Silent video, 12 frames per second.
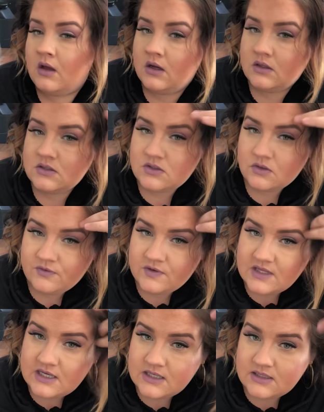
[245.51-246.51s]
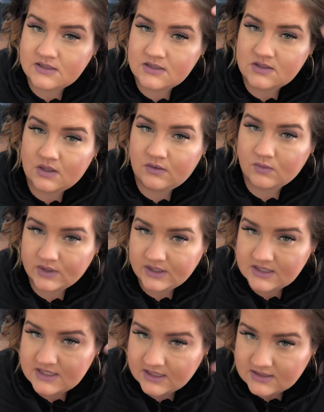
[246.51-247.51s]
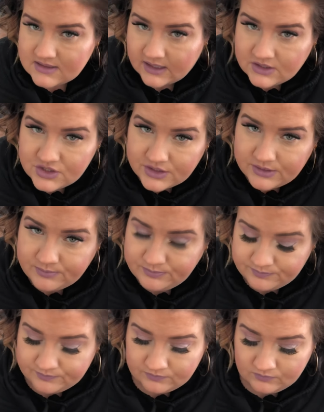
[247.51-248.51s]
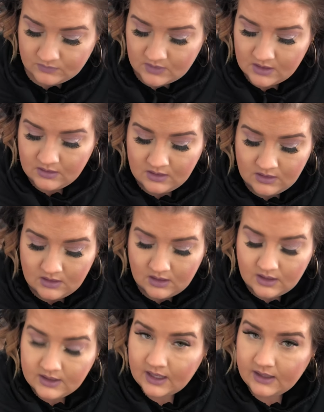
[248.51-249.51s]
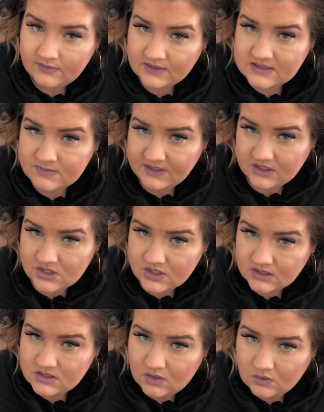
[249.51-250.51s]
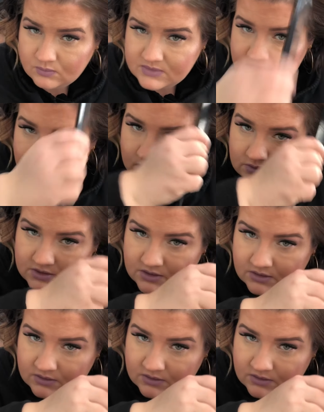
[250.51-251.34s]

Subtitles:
So for this, we're gonna take a section. Again, let's make sure it's combed out.